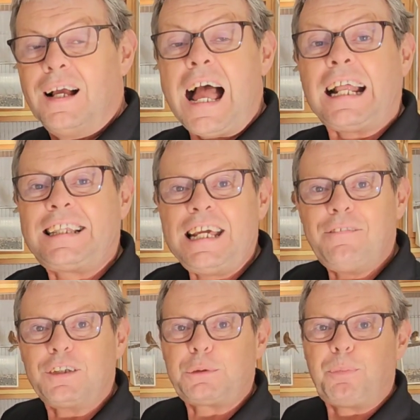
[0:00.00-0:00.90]
A
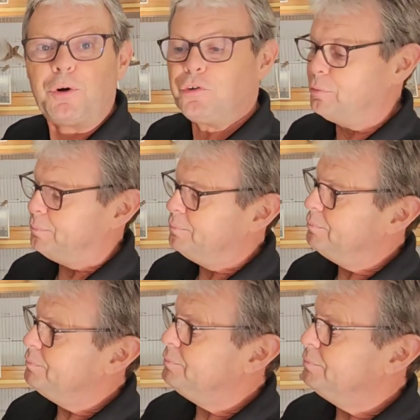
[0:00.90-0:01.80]
Davidsbirdroom
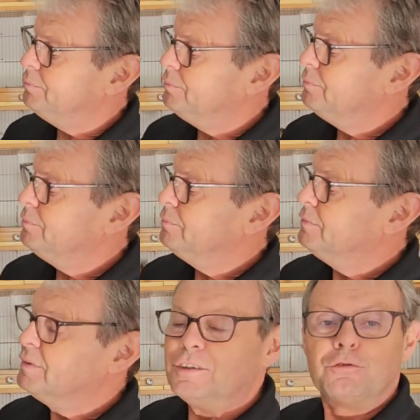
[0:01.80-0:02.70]

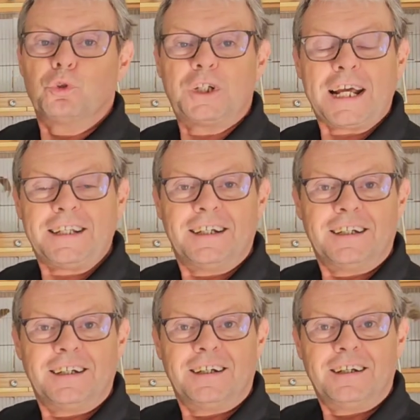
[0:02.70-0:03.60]
rosette.
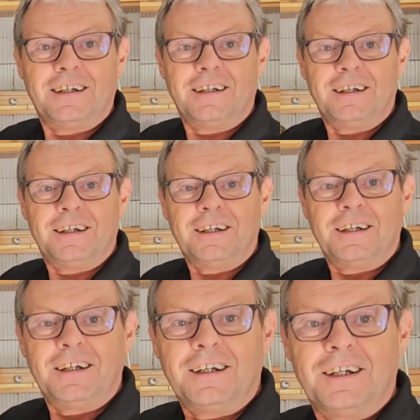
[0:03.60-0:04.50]

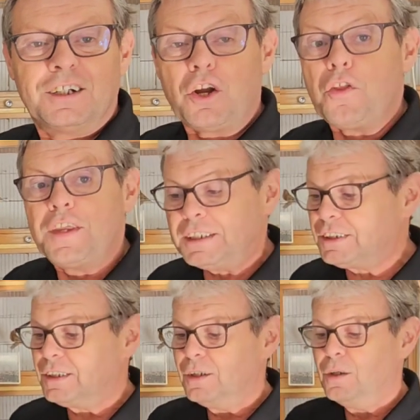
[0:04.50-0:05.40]
Now
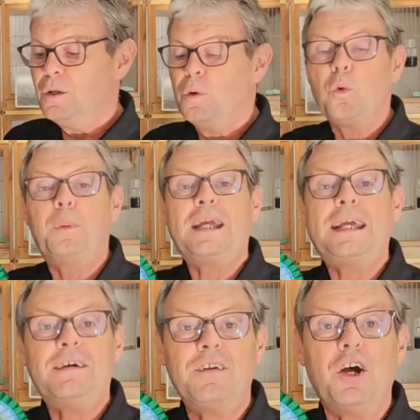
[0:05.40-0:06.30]
this will be
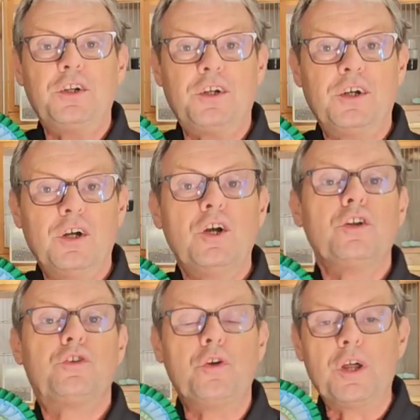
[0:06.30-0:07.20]
given out
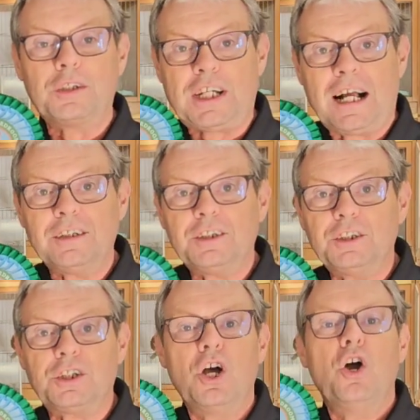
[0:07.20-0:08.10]
to the
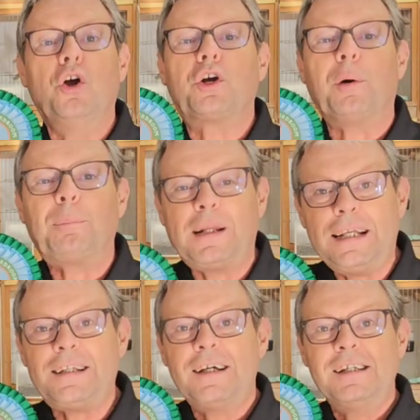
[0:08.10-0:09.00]
challengers who
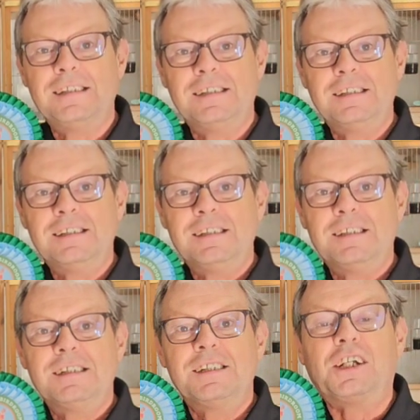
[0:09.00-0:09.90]
complete
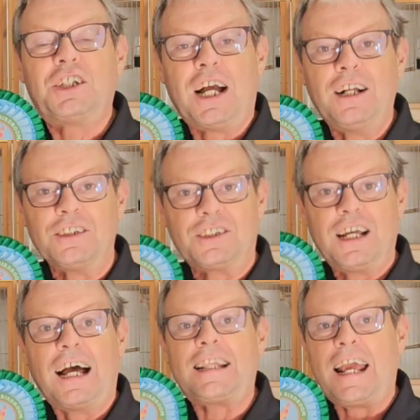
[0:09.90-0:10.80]
the challenge
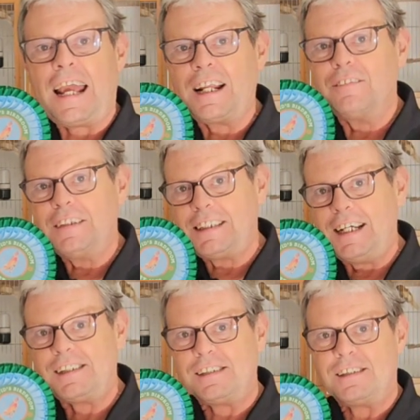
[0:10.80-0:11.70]
at the end of the
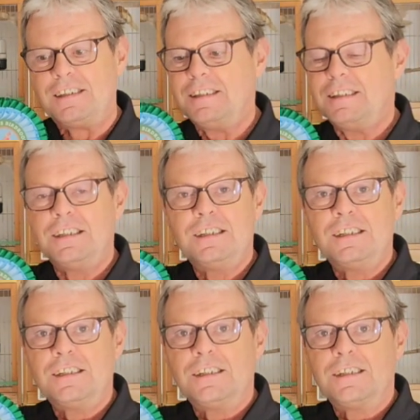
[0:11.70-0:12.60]
season.
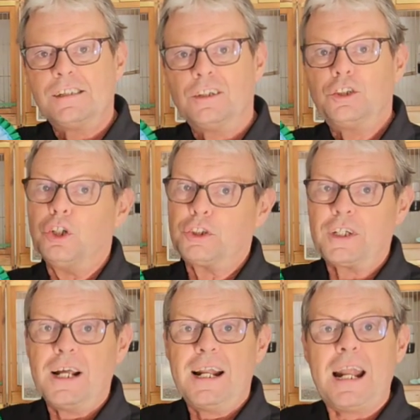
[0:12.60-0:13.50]

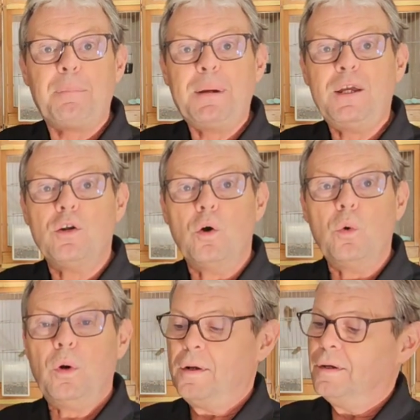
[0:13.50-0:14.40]
Just let me know